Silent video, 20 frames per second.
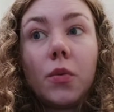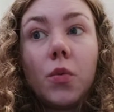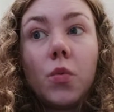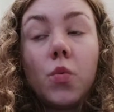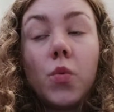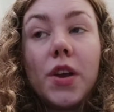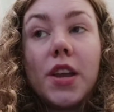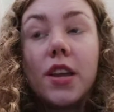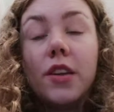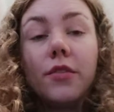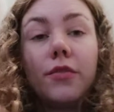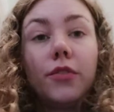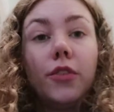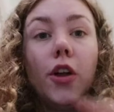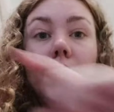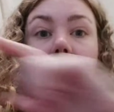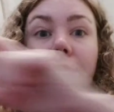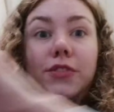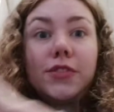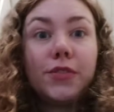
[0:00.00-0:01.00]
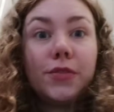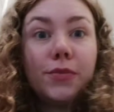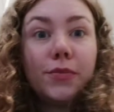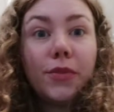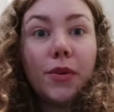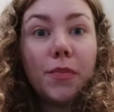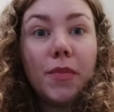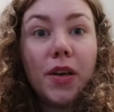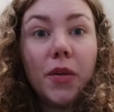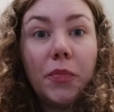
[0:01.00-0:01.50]
We have lost
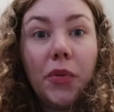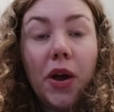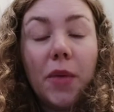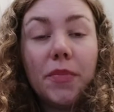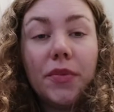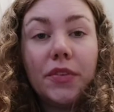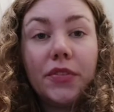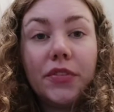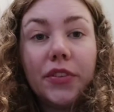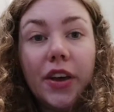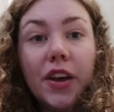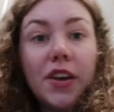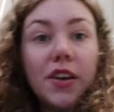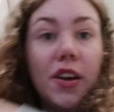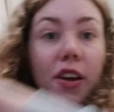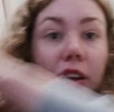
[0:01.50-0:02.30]
a male Prime Minister,